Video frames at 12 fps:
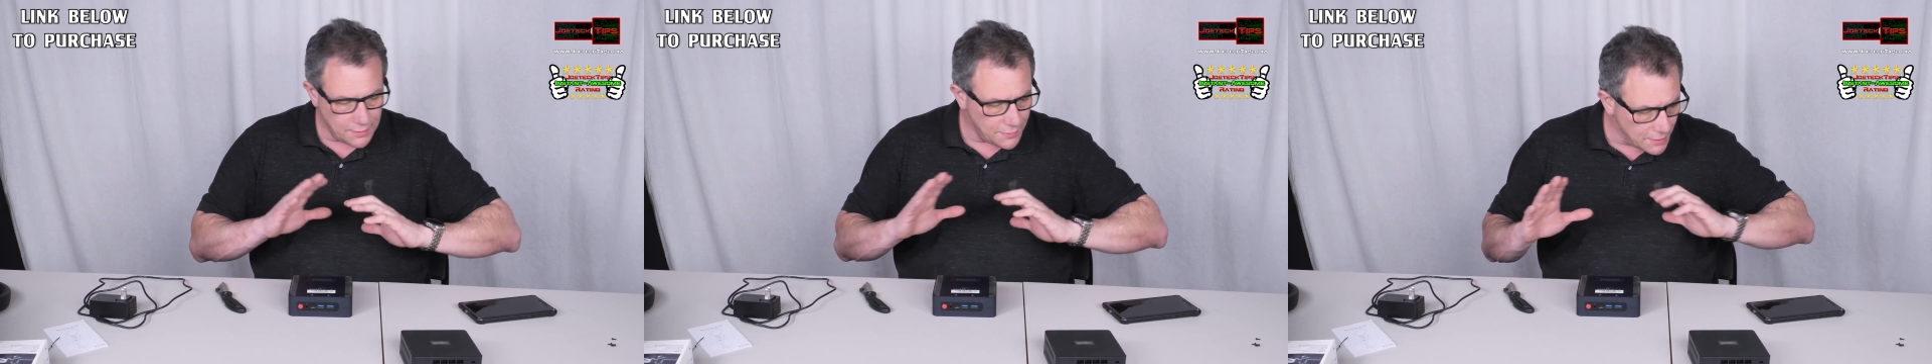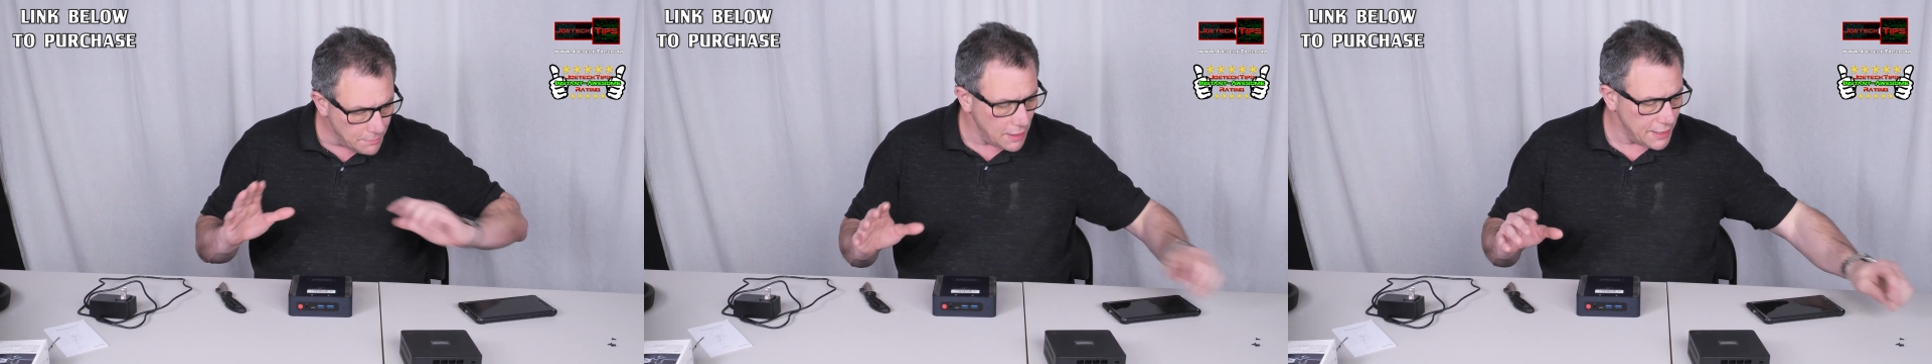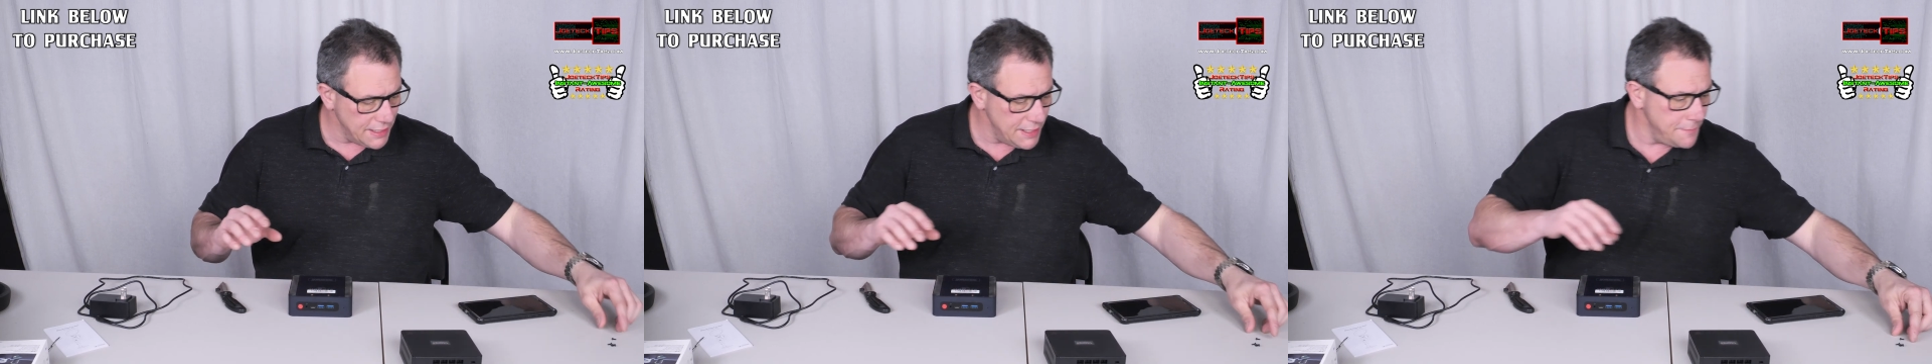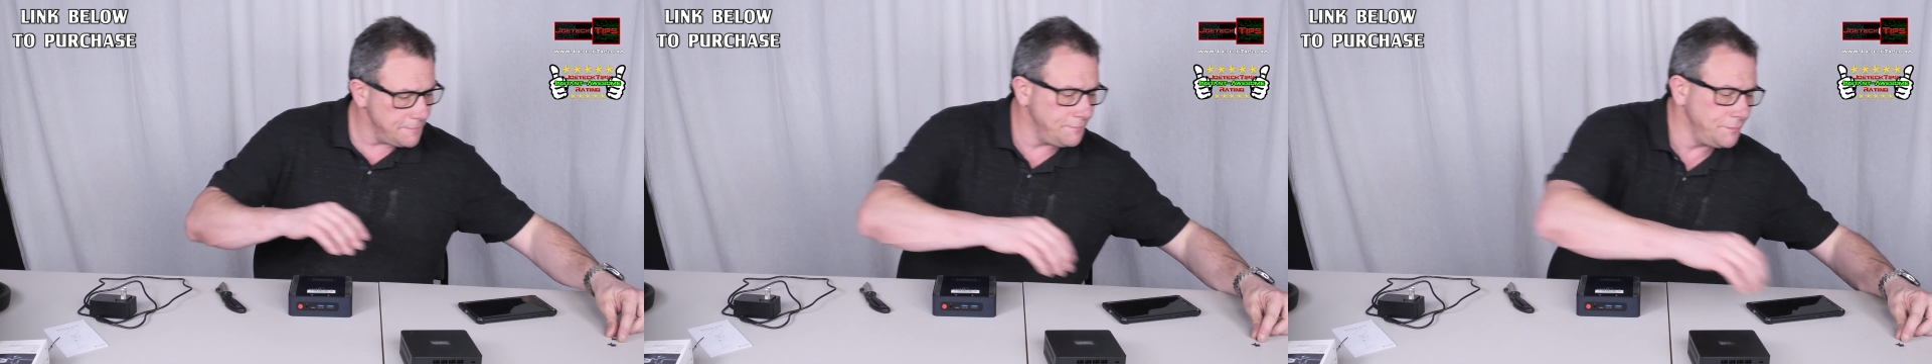the
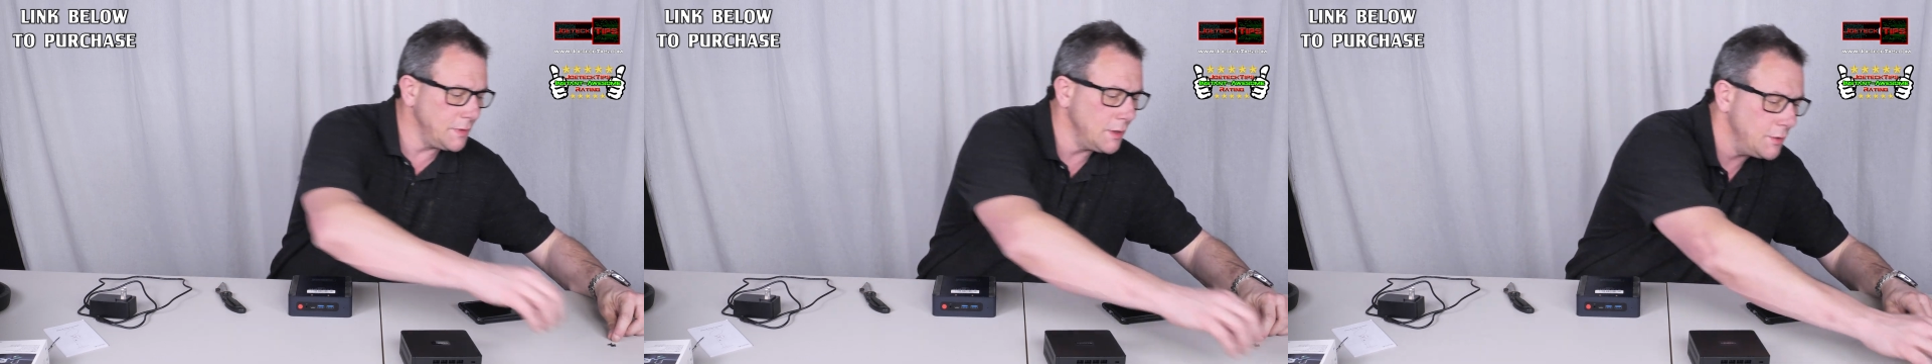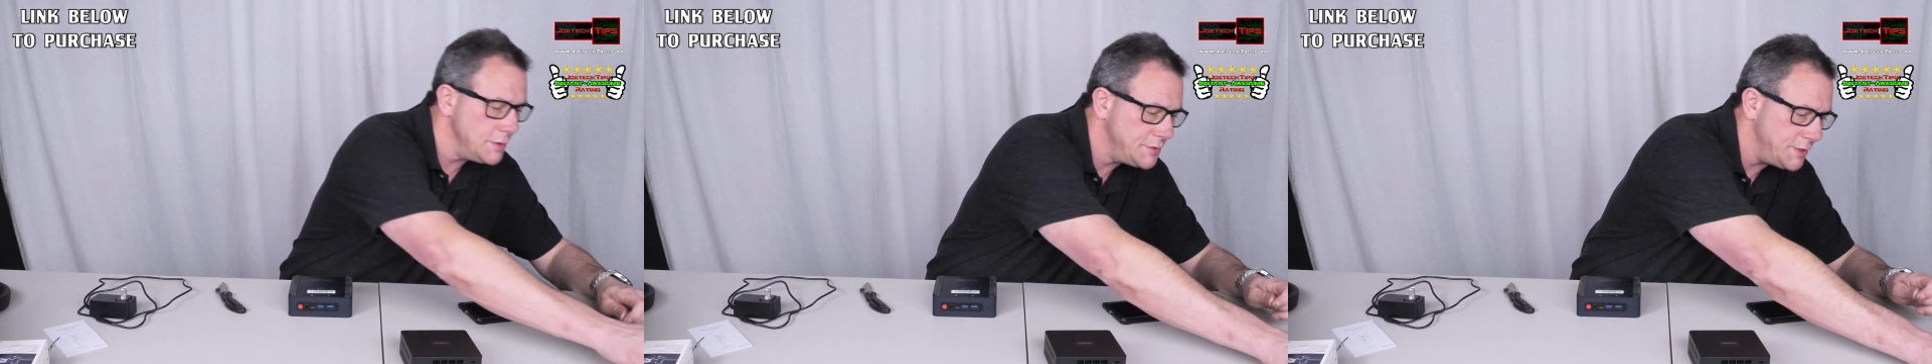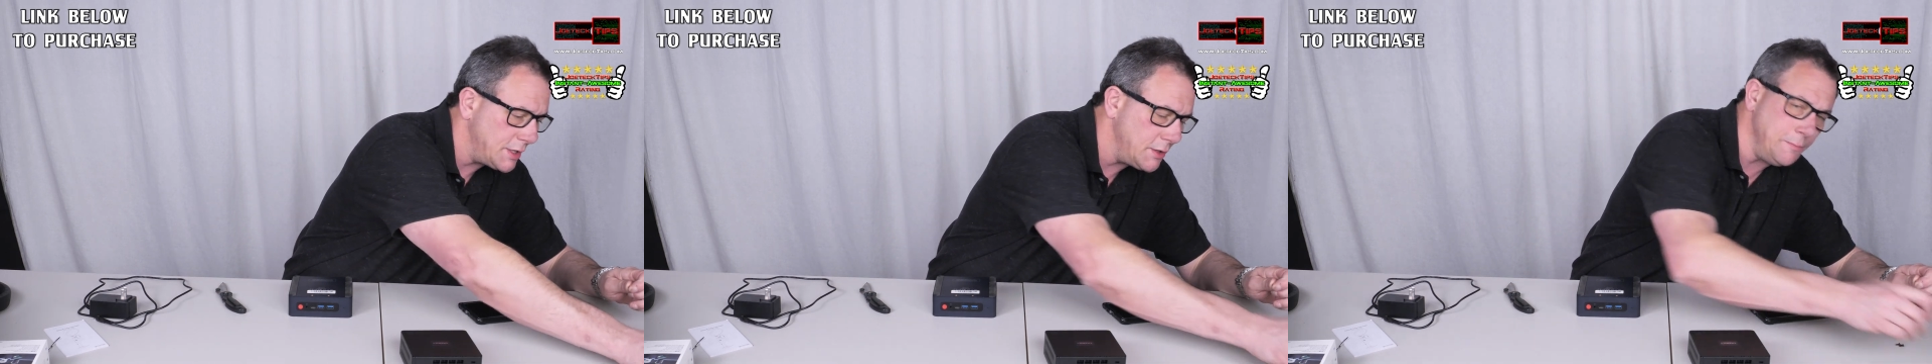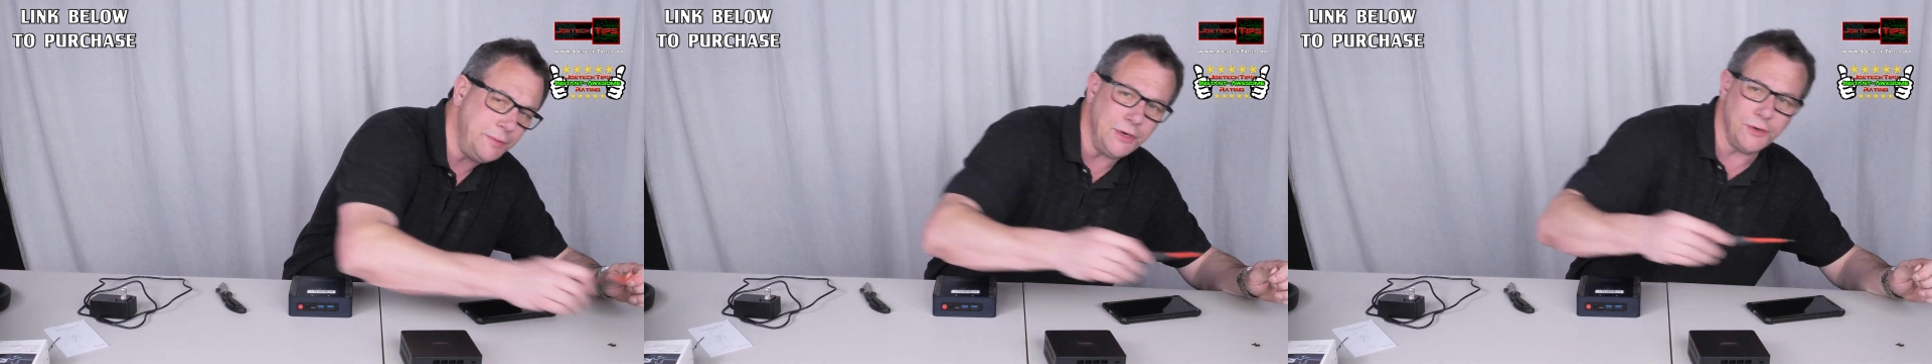money because the
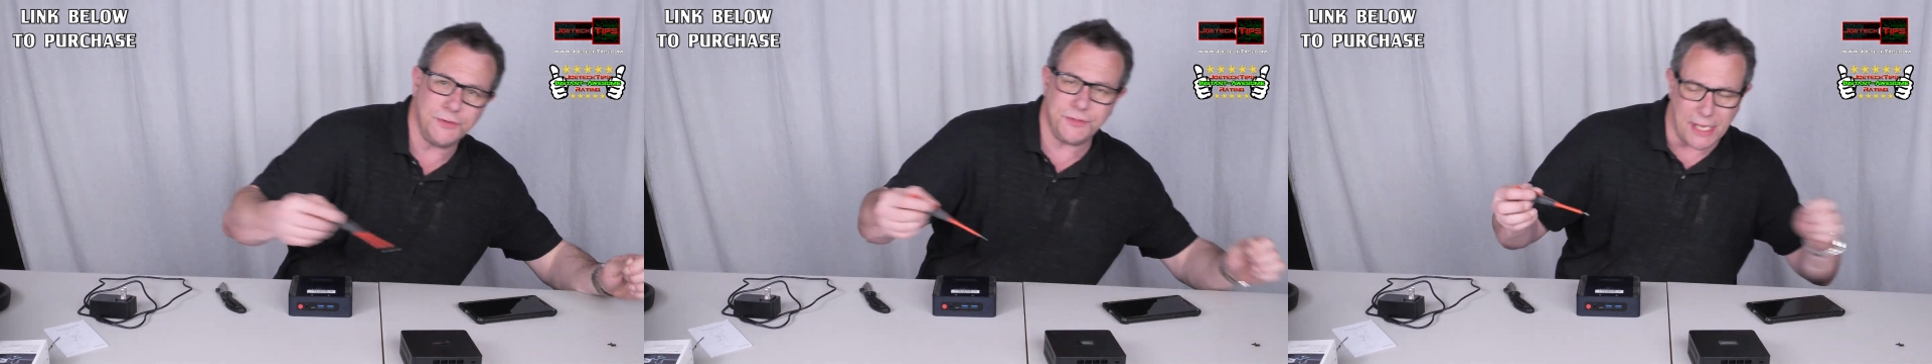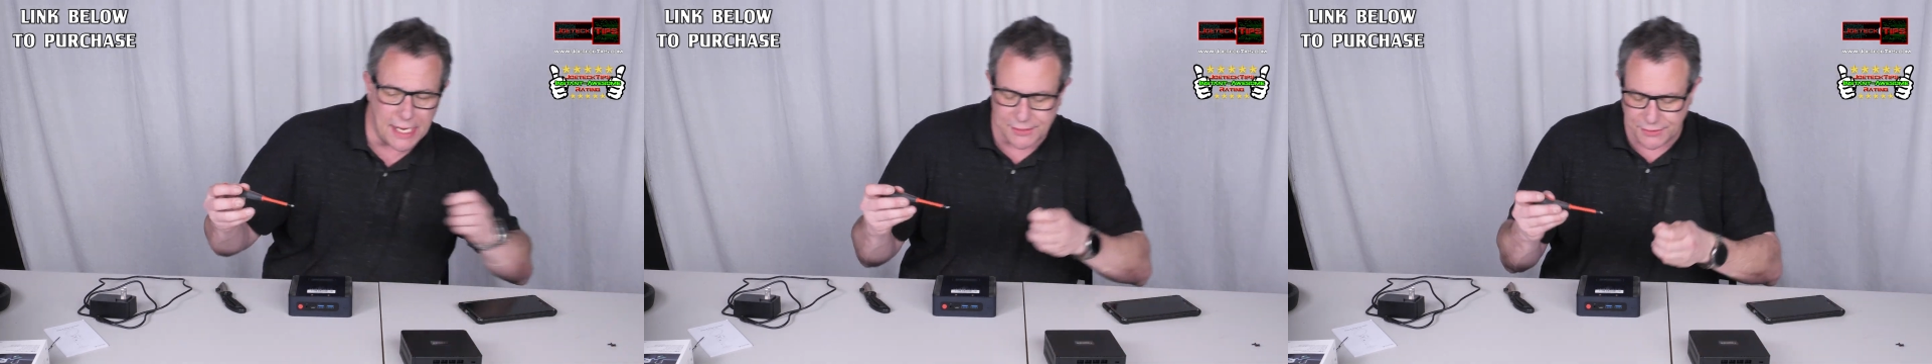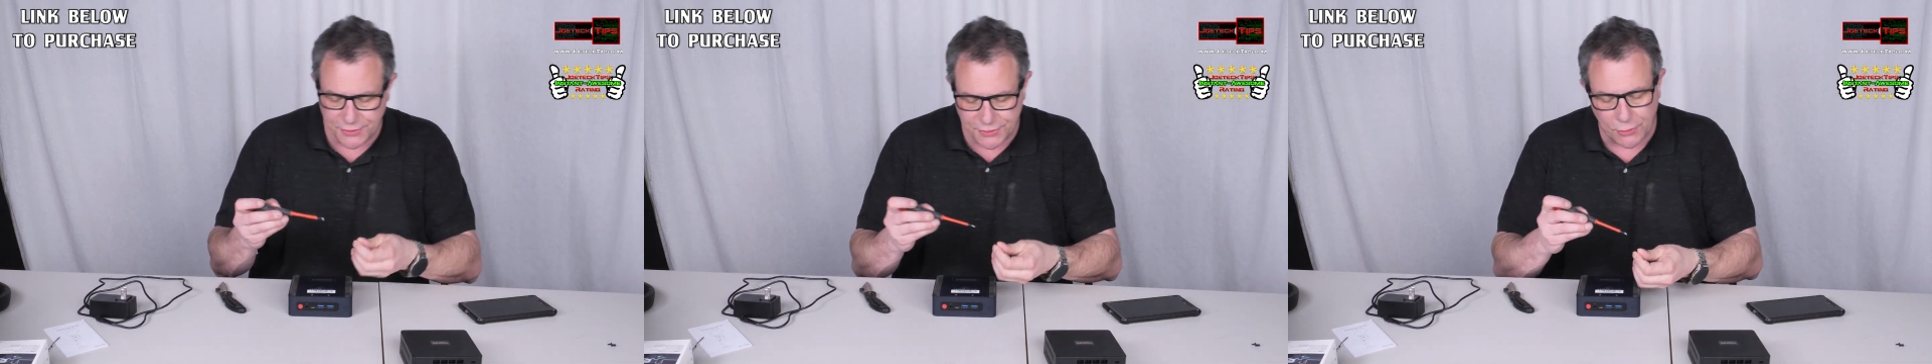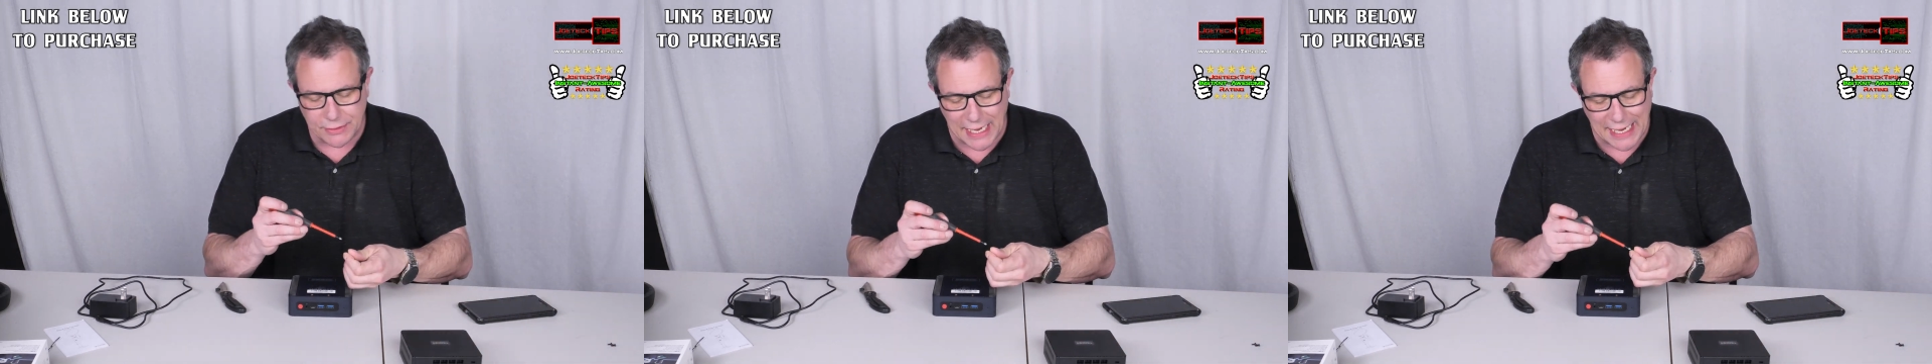computer size is
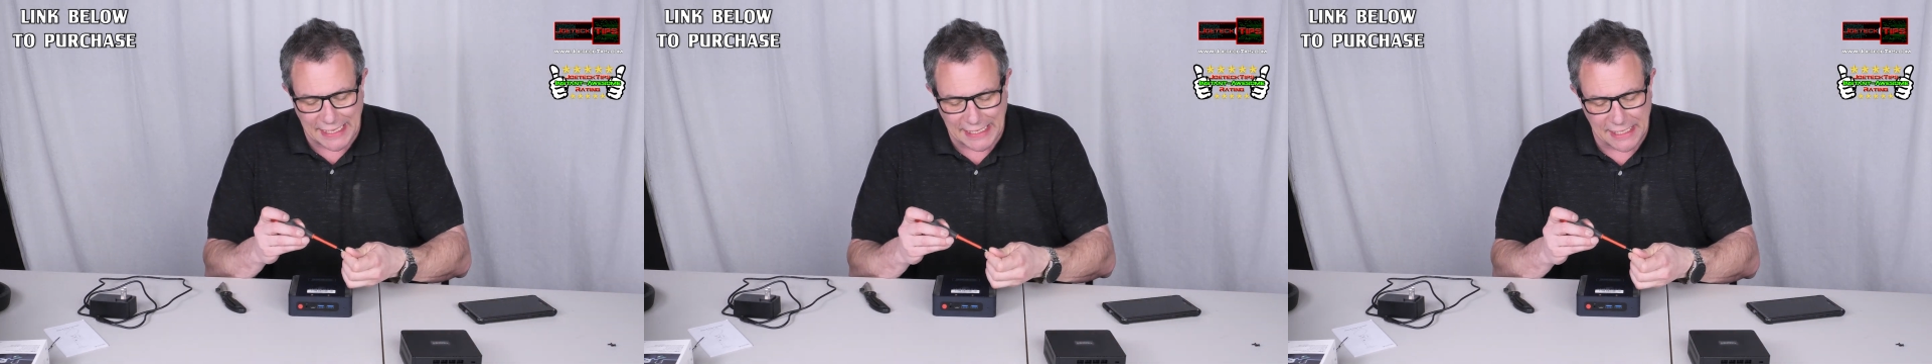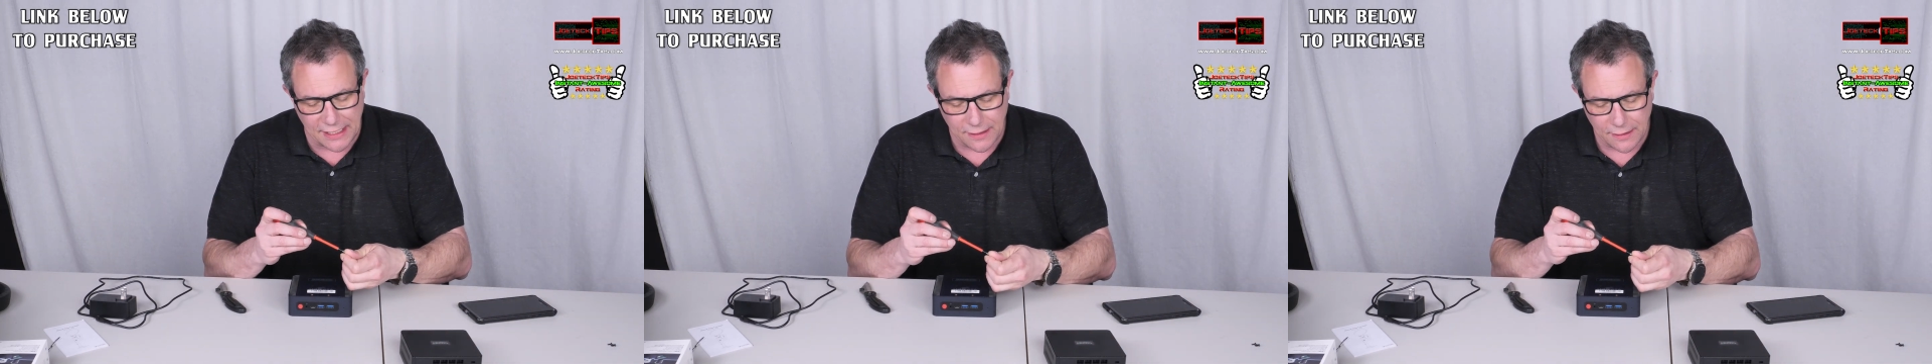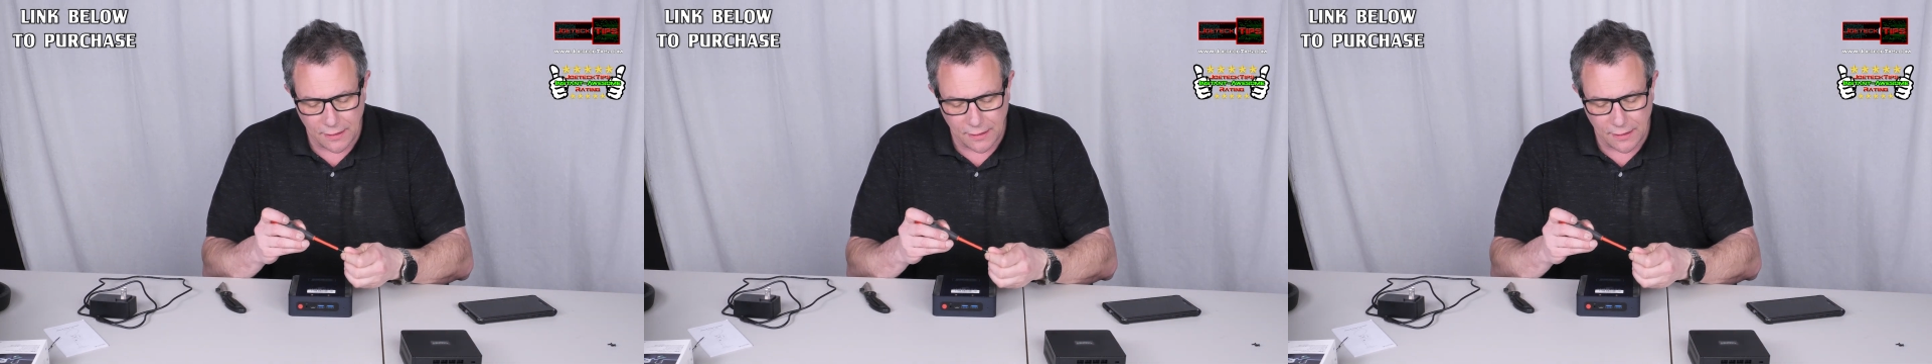so tiny.